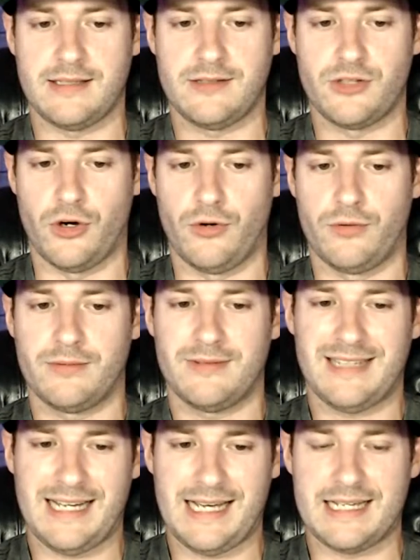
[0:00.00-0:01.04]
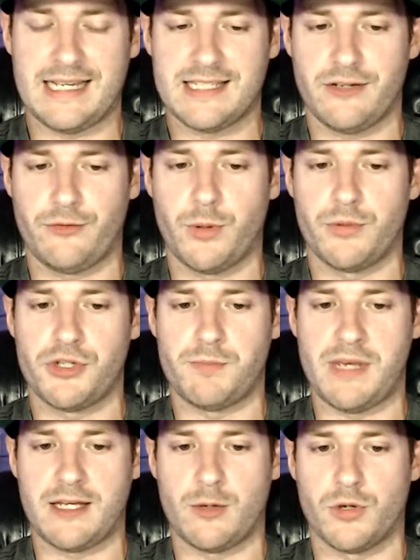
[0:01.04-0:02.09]
So I guess if we were just
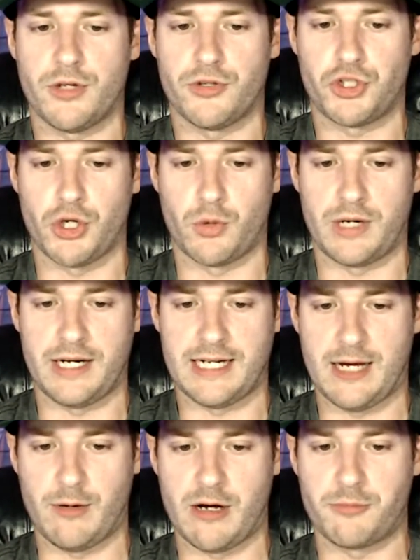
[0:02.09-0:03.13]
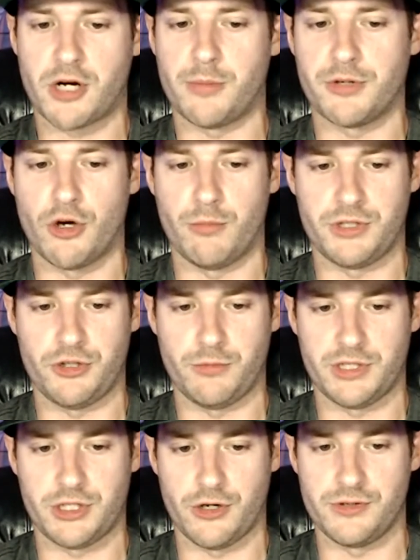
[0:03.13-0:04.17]
making one on the show right now, I'd probably go
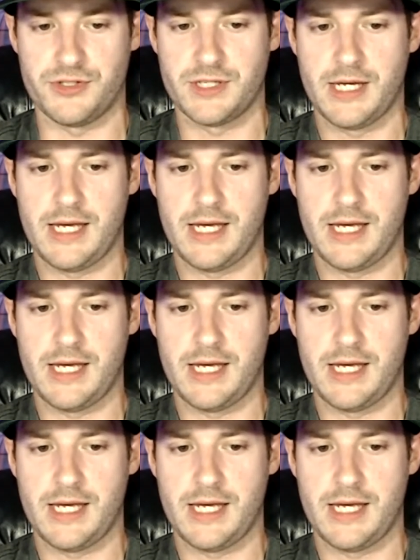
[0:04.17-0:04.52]
Mattos,